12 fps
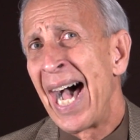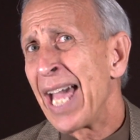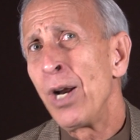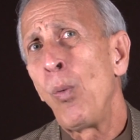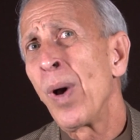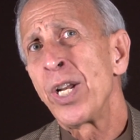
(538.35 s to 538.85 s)

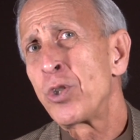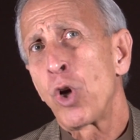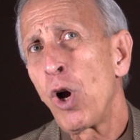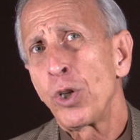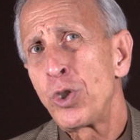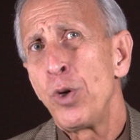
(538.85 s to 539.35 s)
I don't want to
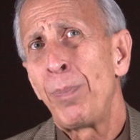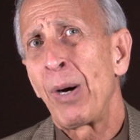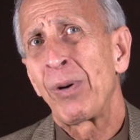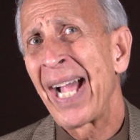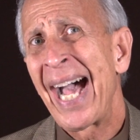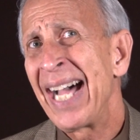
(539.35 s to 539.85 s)
talk to you
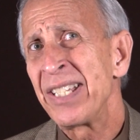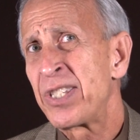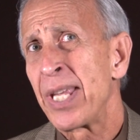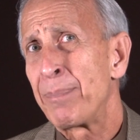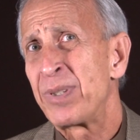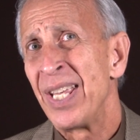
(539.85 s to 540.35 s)
about
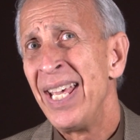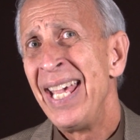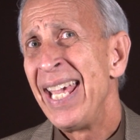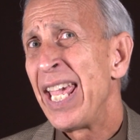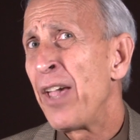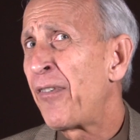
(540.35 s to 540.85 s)
concepts
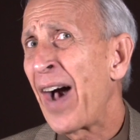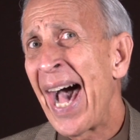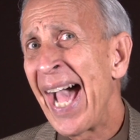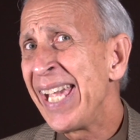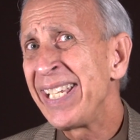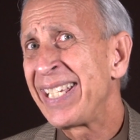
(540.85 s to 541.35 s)
if
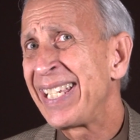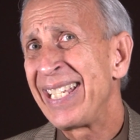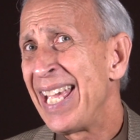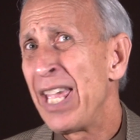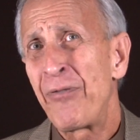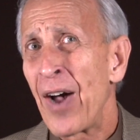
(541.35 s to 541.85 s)
I'm
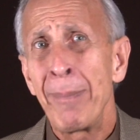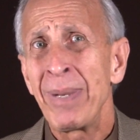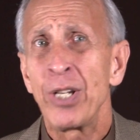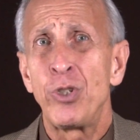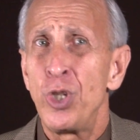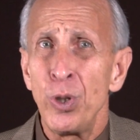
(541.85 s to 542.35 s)

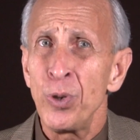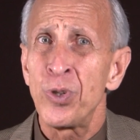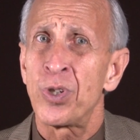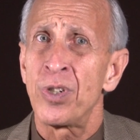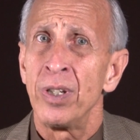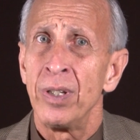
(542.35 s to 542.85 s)
not
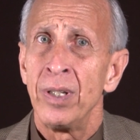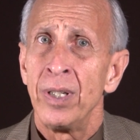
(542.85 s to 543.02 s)
juiced.